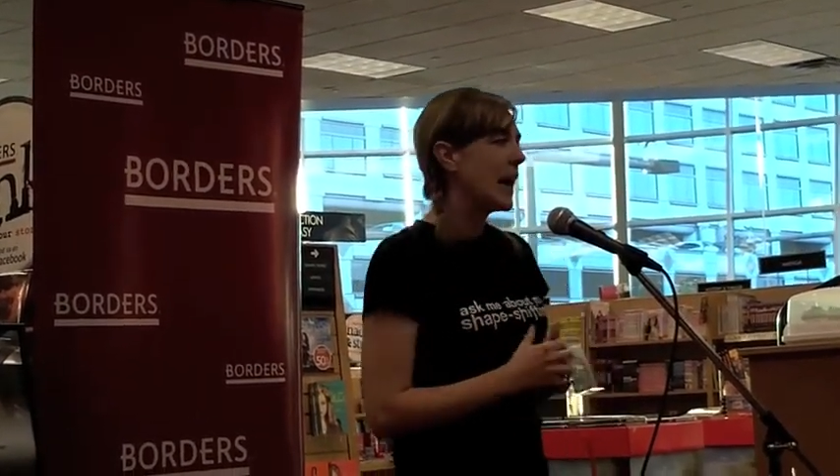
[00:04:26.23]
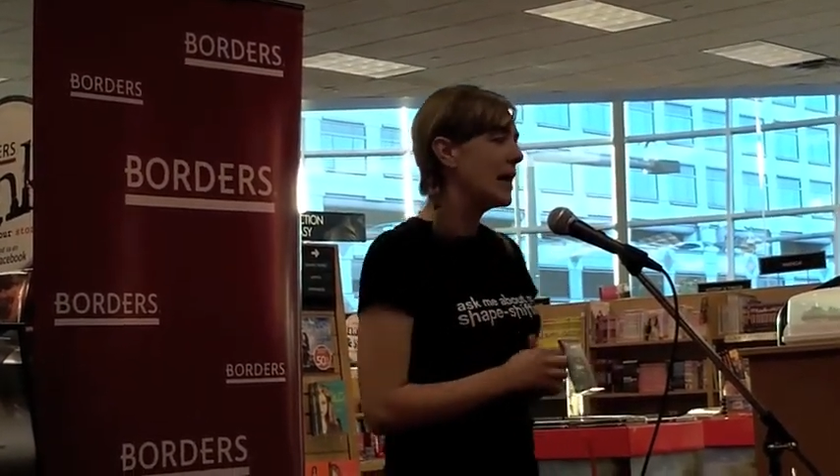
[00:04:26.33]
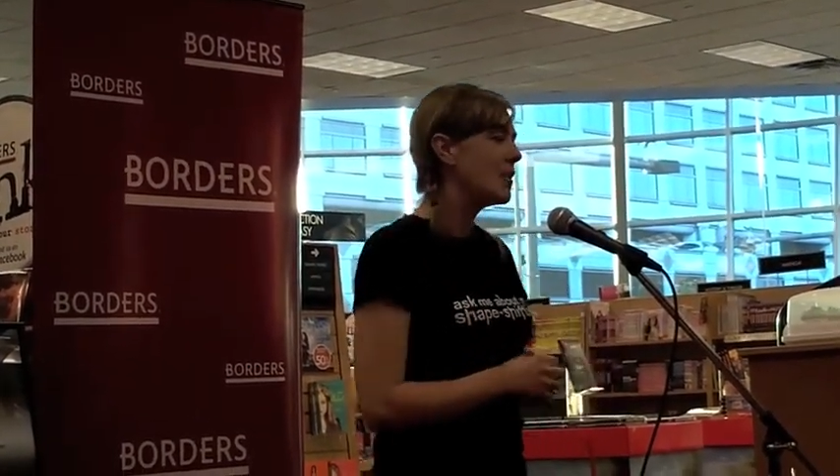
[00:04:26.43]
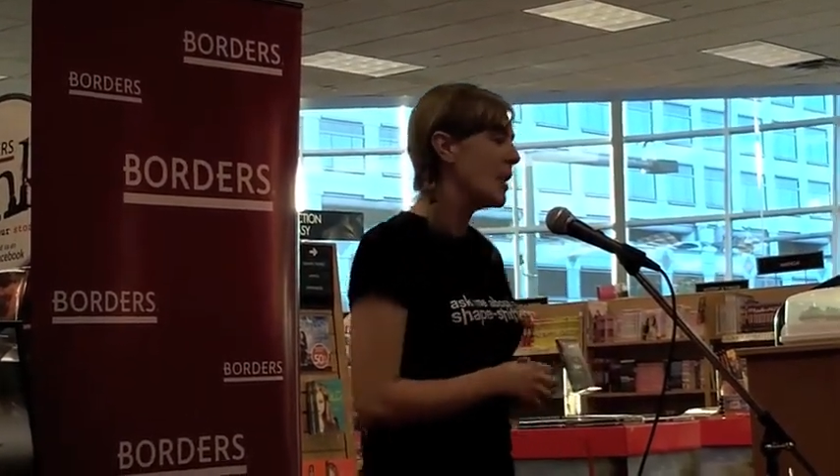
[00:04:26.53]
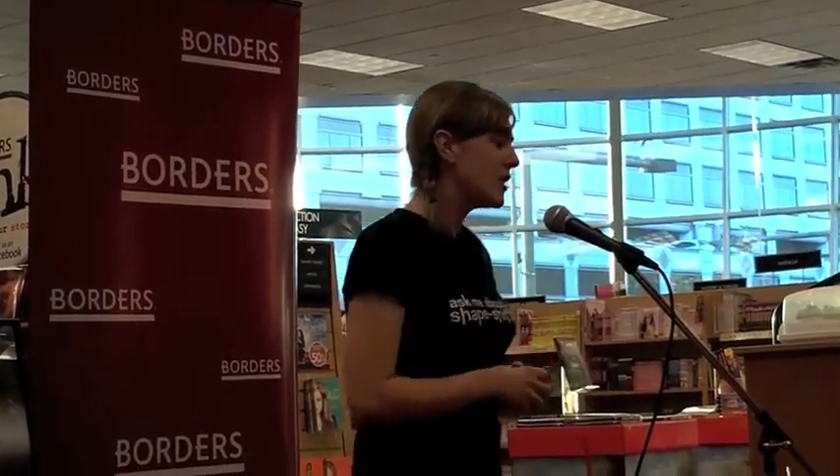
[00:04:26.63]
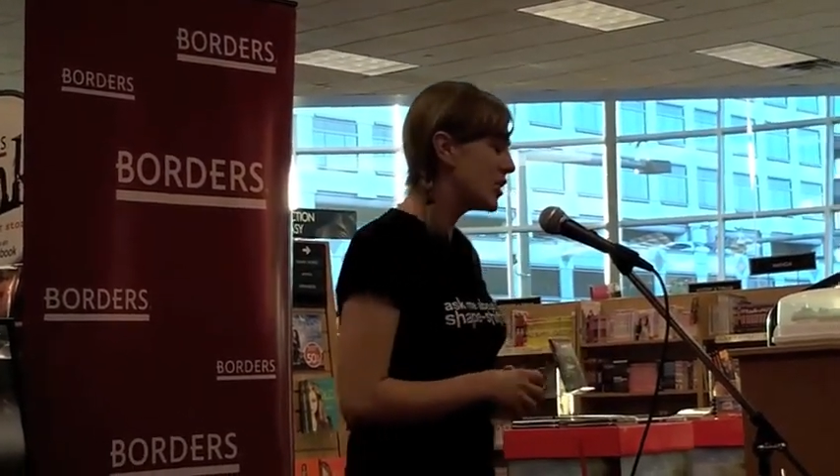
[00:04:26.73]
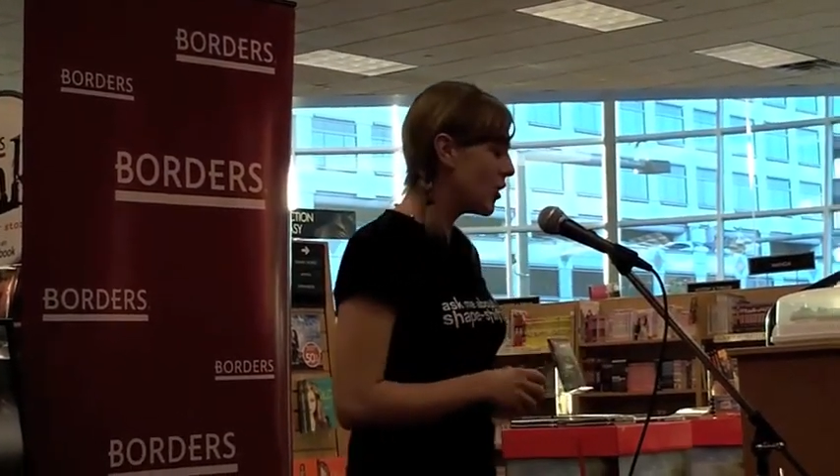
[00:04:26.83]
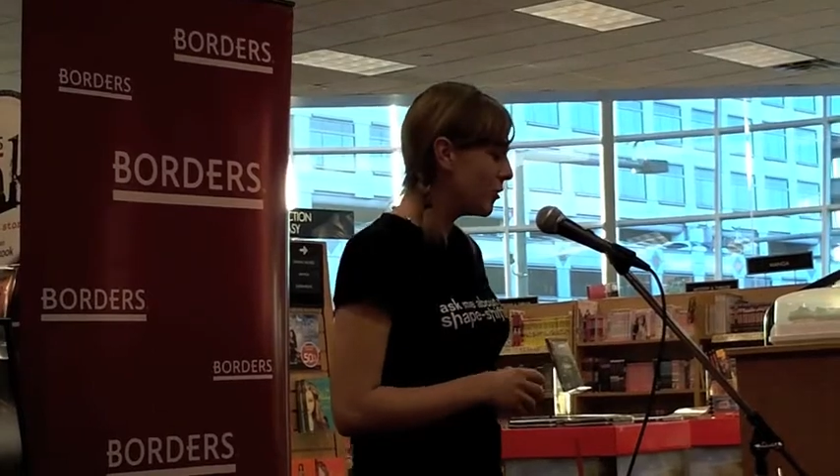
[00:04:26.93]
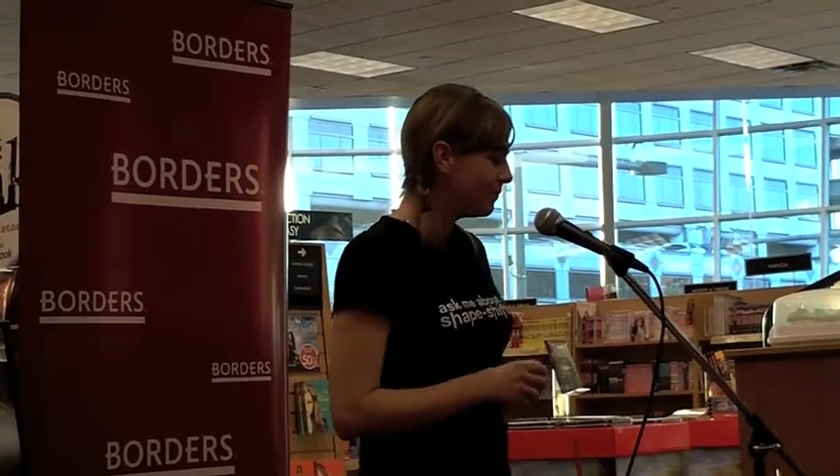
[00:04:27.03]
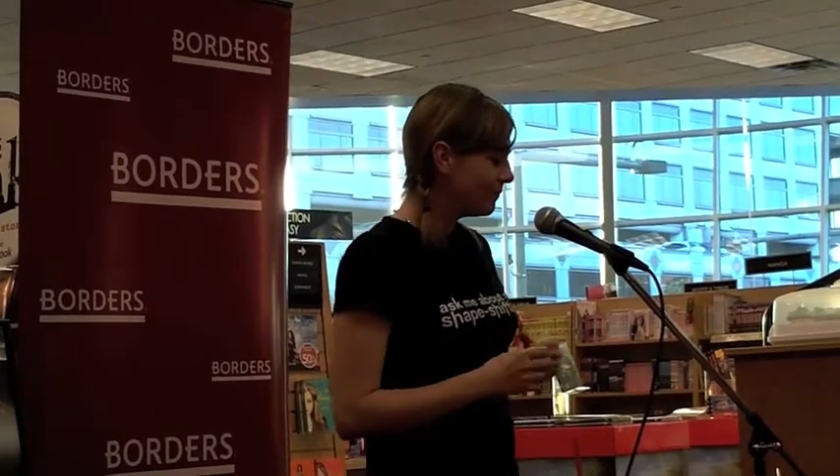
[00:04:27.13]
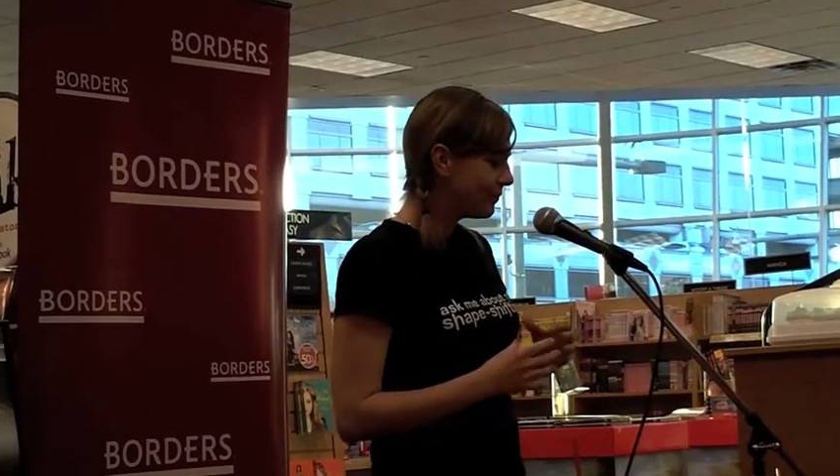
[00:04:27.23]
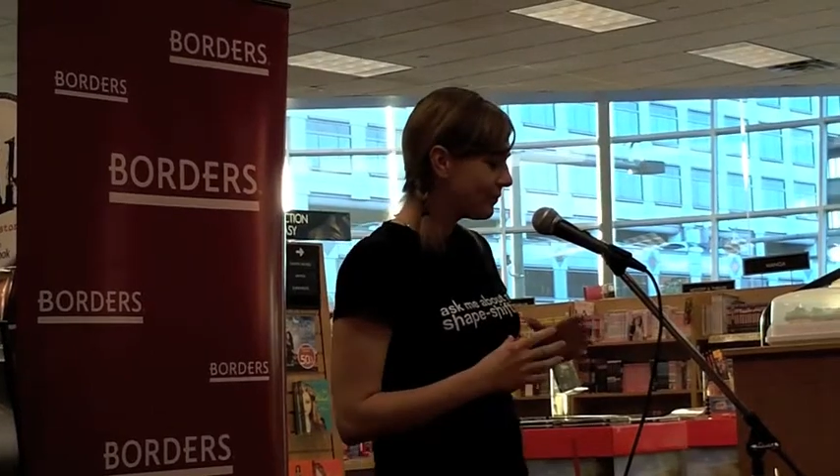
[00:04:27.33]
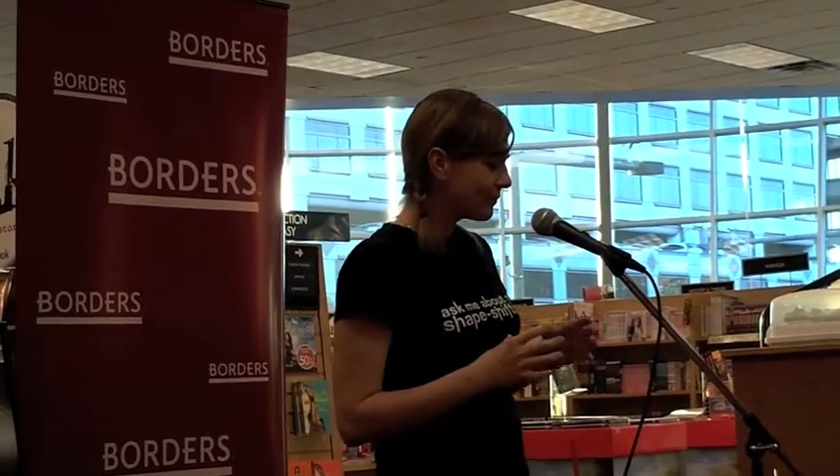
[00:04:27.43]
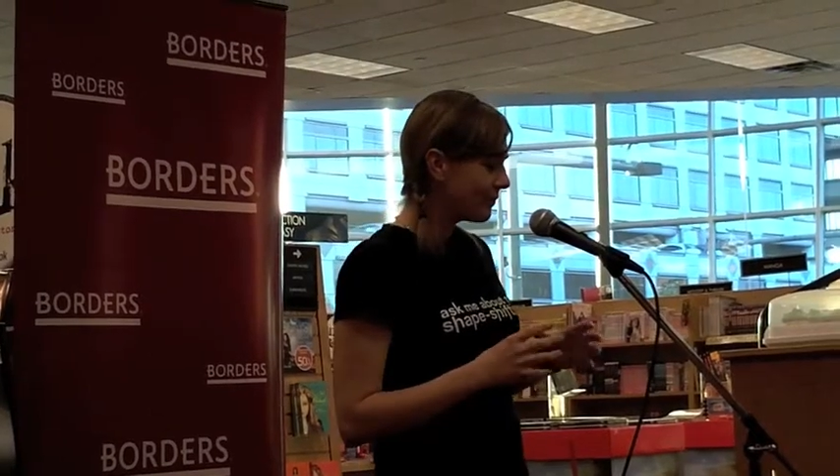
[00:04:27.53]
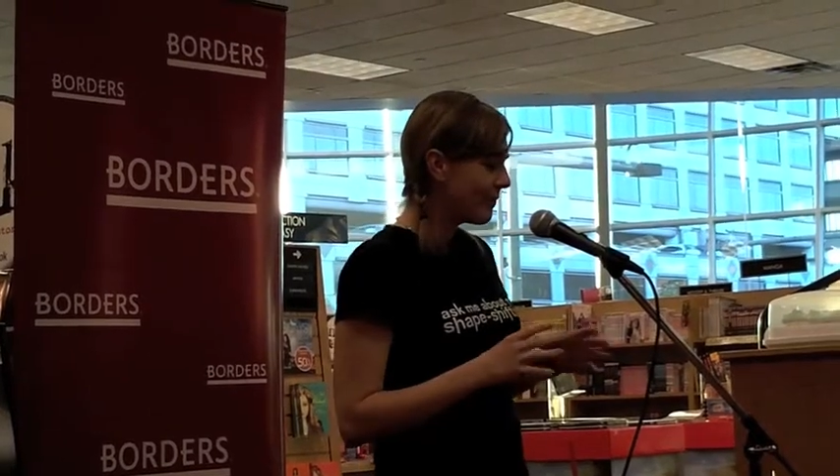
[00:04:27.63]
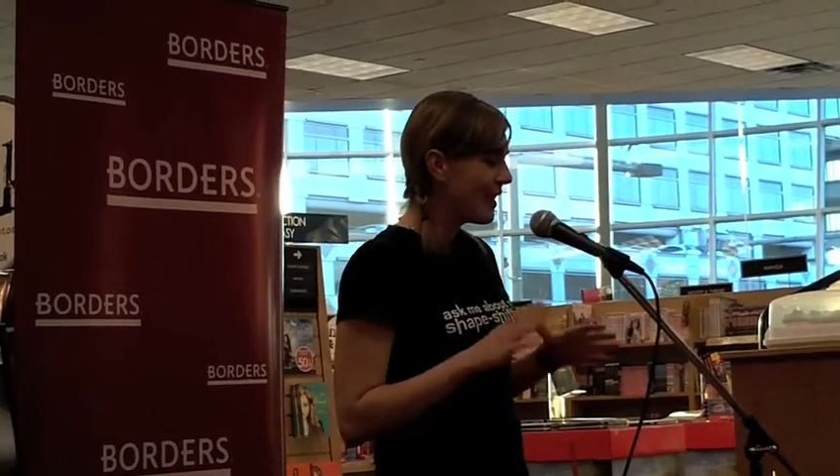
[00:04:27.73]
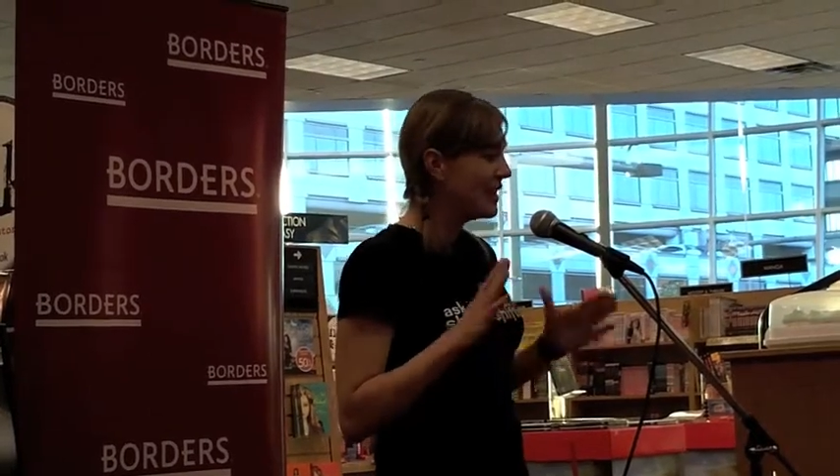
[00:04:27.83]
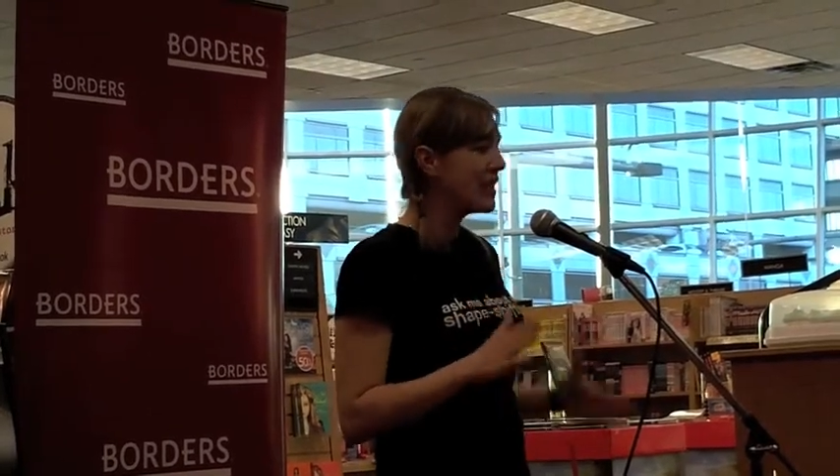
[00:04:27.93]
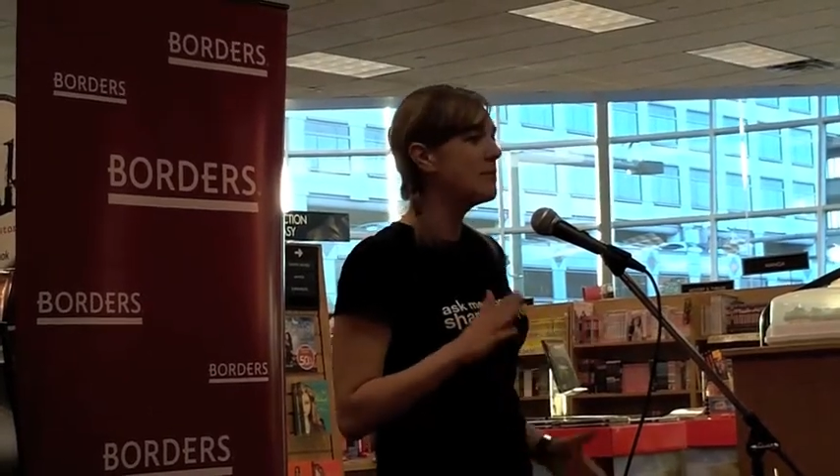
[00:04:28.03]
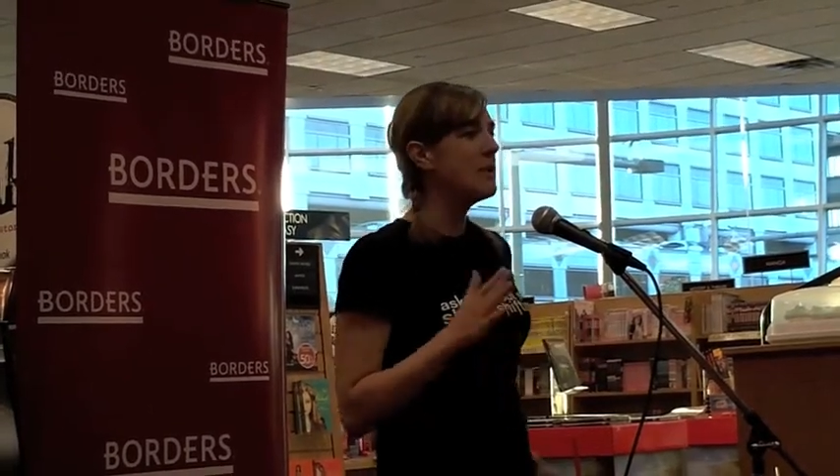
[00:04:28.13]
Anyway, so
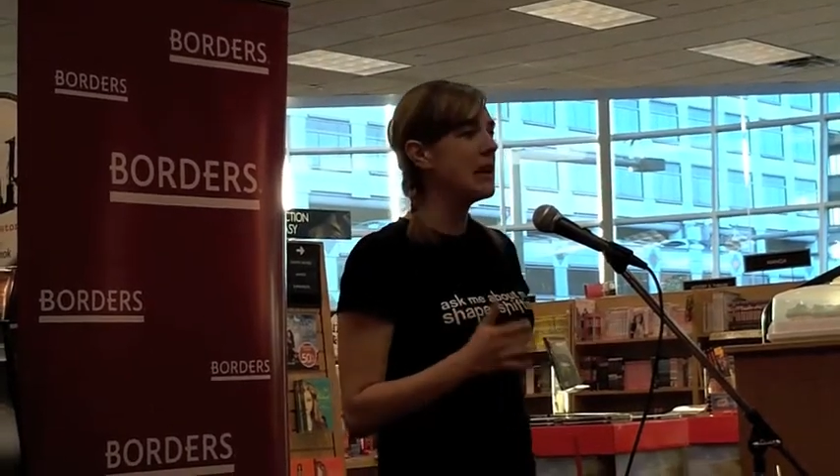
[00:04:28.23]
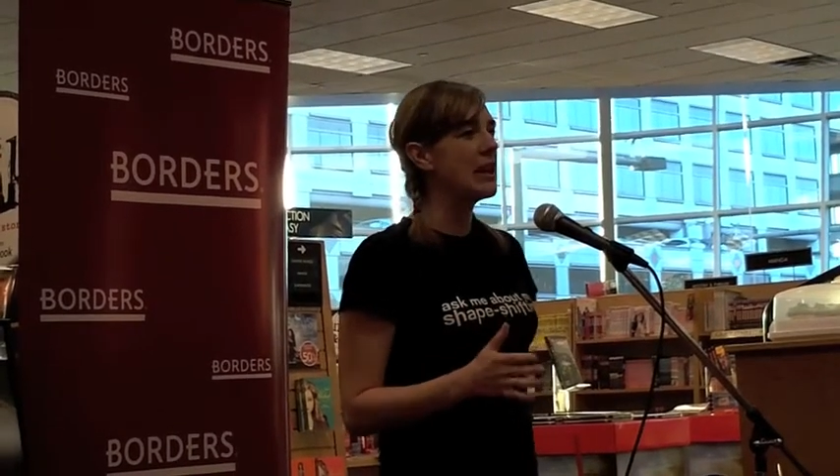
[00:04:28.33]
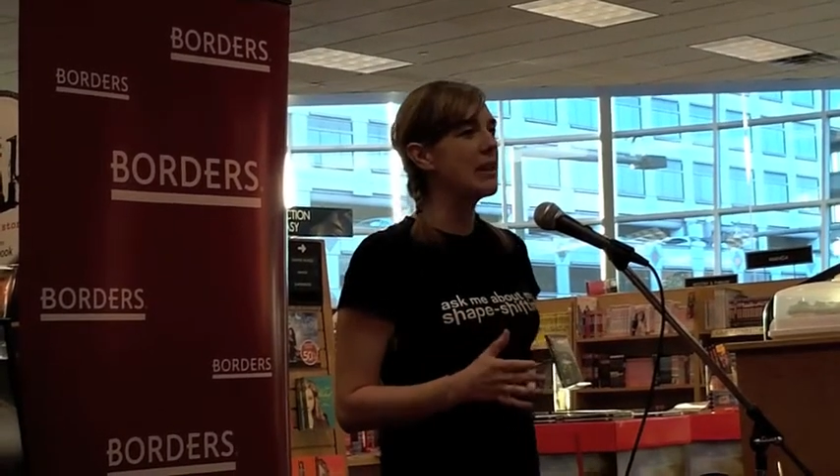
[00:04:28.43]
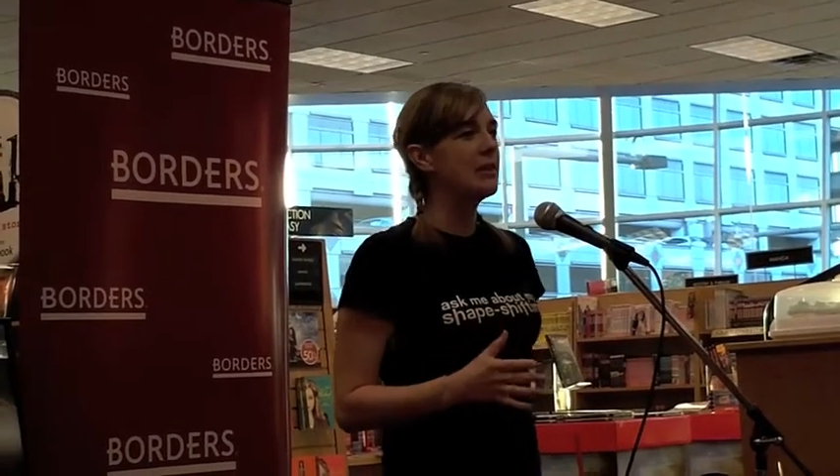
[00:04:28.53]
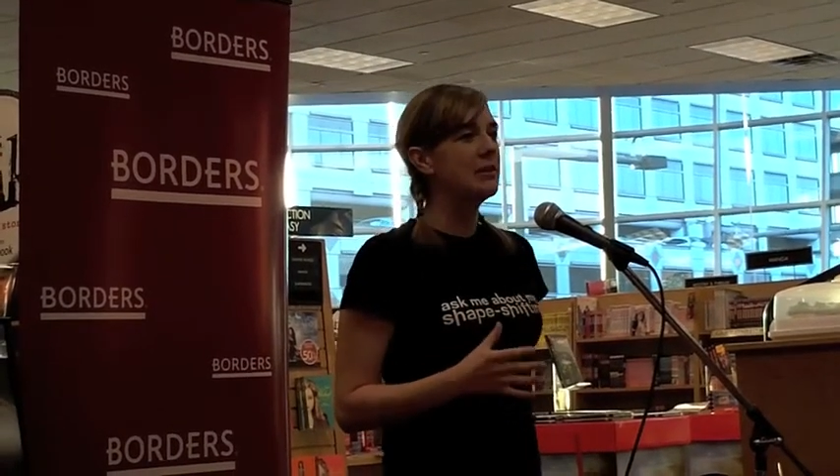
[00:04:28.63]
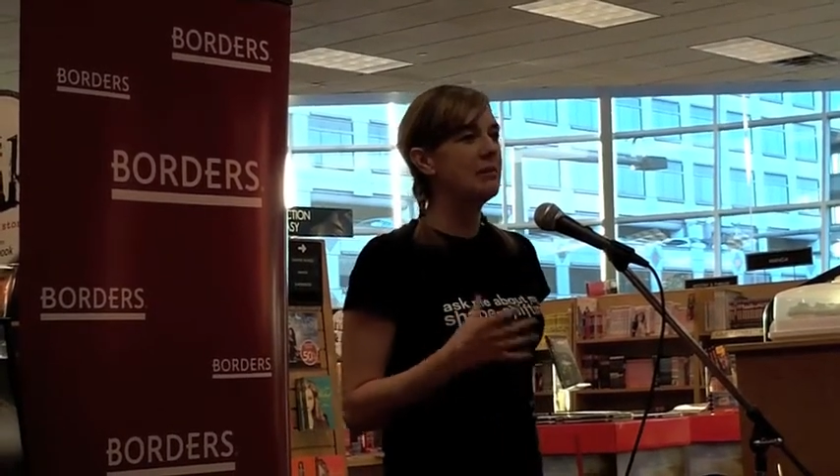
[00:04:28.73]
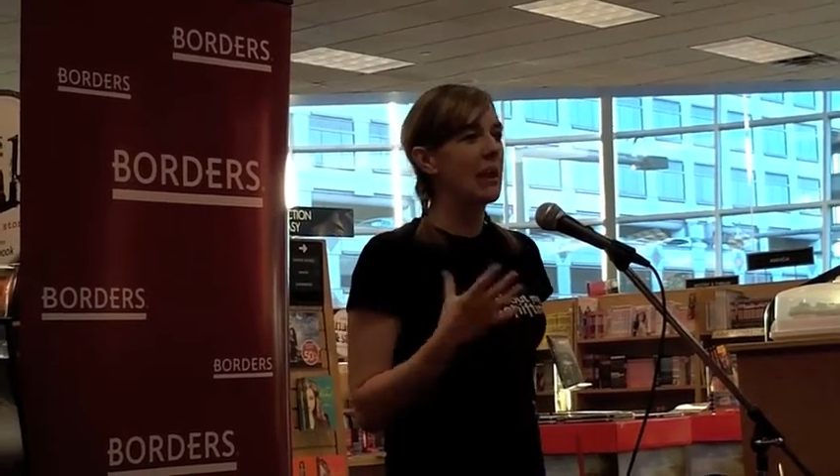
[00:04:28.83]
this being